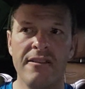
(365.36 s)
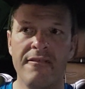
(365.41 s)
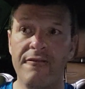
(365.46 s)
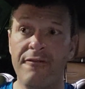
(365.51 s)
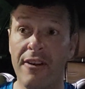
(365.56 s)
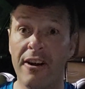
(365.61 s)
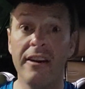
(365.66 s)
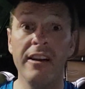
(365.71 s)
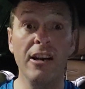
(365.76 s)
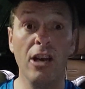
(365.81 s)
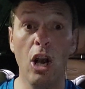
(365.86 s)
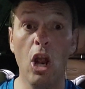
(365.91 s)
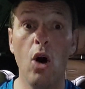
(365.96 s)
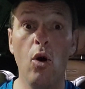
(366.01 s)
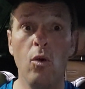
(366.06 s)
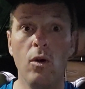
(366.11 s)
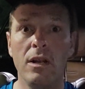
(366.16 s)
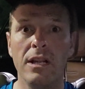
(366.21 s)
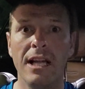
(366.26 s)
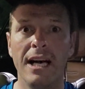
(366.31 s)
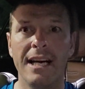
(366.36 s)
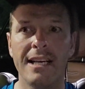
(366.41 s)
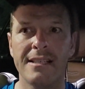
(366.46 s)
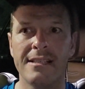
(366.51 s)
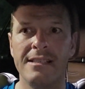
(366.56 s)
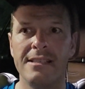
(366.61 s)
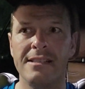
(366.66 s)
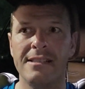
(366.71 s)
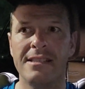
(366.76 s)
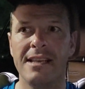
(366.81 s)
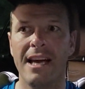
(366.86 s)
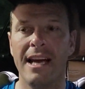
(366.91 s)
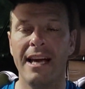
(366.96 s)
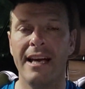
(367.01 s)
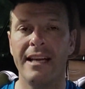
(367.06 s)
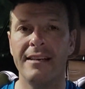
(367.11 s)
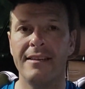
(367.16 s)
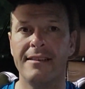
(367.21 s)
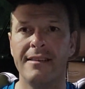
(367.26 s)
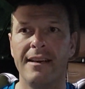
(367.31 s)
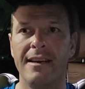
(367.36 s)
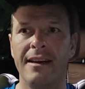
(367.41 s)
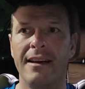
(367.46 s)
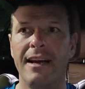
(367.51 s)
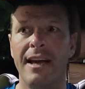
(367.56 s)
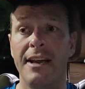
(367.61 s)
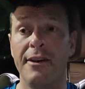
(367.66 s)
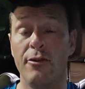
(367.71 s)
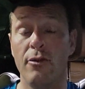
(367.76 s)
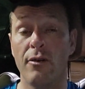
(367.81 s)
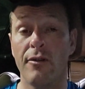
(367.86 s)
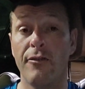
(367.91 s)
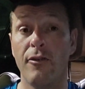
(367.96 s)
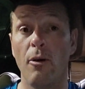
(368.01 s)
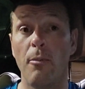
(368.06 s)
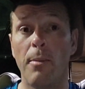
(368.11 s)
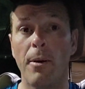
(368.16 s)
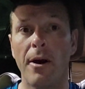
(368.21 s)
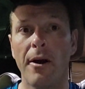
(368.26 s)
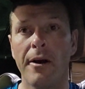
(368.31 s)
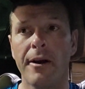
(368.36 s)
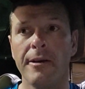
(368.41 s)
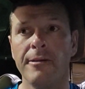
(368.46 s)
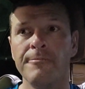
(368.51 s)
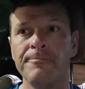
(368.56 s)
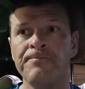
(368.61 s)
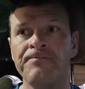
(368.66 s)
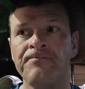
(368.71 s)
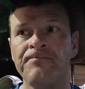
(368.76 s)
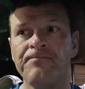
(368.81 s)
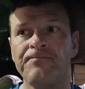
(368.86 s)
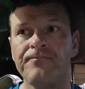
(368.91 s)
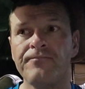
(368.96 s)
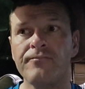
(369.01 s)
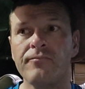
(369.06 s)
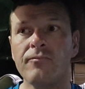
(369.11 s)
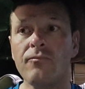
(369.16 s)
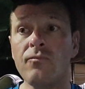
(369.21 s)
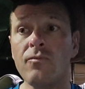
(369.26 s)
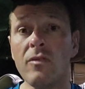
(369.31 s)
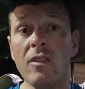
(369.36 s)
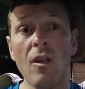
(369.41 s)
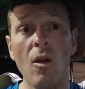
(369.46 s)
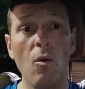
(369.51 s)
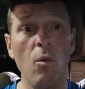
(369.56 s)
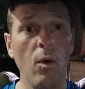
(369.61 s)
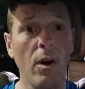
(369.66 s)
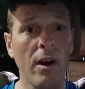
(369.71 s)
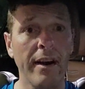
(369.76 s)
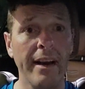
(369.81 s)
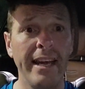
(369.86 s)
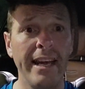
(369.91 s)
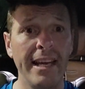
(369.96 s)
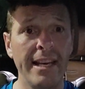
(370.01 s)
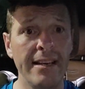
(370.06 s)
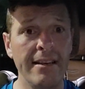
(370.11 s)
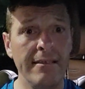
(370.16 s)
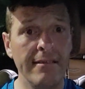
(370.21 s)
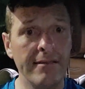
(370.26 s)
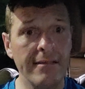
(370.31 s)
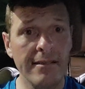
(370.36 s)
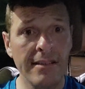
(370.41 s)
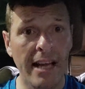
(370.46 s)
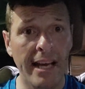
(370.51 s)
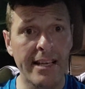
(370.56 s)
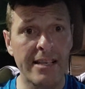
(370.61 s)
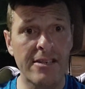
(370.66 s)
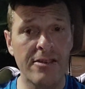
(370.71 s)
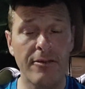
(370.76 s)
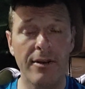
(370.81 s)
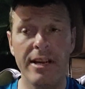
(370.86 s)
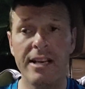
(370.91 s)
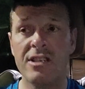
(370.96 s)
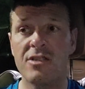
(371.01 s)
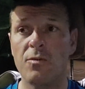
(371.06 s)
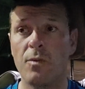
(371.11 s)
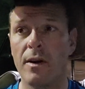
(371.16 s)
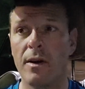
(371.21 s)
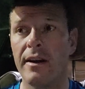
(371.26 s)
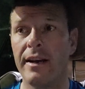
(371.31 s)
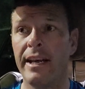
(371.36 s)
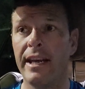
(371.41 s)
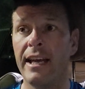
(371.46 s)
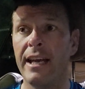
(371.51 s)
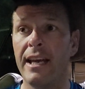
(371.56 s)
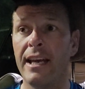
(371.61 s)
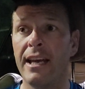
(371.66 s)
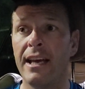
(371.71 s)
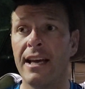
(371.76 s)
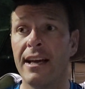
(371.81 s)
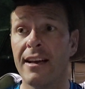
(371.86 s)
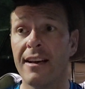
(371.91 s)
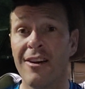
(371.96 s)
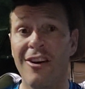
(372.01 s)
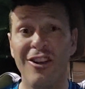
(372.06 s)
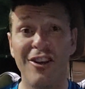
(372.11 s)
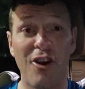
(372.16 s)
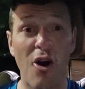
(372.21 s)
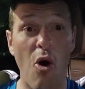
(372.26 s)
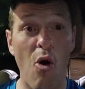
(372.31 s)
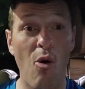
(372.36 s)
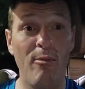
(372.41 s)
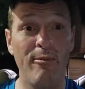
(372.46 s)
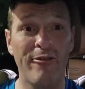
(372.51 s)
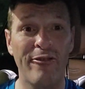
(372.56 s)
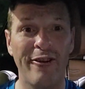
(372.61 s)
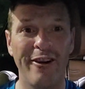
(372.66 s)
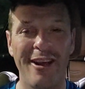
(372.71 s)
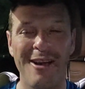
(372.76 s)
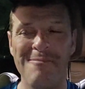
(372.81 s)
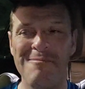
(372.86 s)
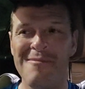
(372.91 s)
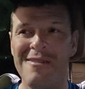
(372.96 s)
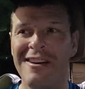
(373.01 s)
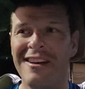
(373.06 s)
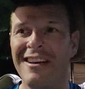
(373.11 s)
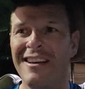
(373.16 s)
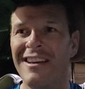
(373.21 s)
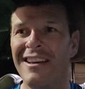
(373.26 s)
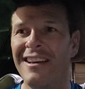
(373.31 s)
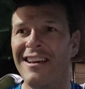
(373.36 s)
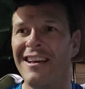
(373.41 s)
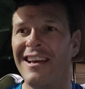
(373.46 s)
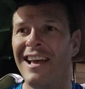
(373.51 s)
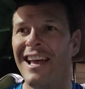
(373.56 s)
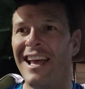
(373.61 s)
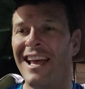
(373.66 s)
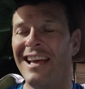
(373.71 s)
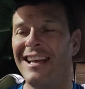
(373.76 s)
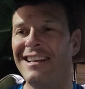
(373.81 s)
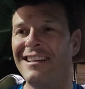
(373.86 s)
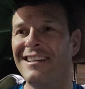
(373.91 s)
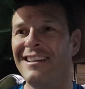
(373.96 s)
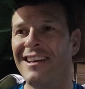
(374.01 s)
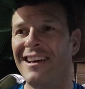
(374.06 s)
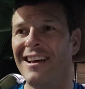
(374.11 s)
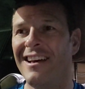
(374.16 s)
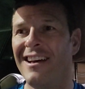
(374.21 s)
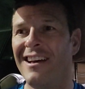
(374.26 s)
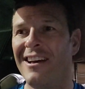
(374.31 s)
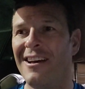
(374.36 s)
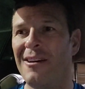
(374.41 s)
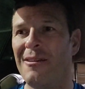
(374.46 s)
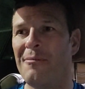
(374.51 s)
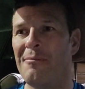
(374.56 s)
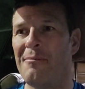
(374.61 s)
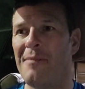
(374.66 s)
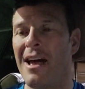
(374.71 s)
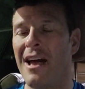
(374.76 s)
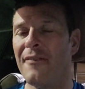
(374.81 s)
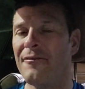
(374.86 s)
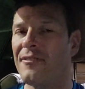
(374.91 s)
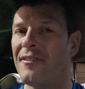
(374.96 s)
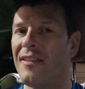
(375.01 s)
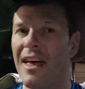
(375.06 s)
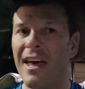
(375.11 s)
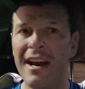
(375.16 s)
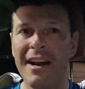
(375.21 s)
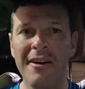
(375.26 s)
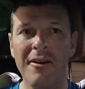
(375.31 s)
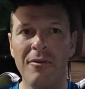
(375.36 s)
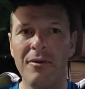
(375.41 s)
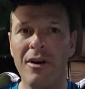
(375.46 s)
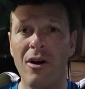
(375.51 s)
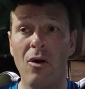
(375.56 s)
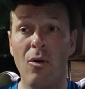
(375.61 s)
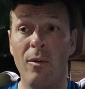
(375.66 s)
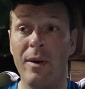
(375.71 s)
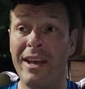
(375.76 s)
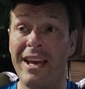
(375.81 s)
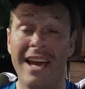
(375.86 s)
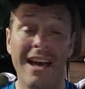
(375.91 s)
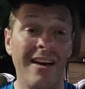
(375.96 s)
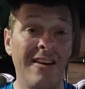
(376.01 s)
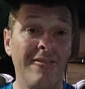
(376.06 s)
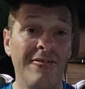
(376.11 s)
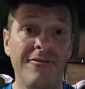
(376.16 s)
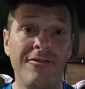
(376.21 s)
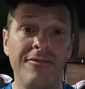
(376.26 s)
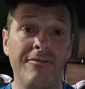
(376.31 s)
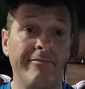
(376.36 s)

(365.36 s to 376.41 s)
very low classes at Northfield Park, where he likes to race, where he call it home for him. And after that, I don't know. We have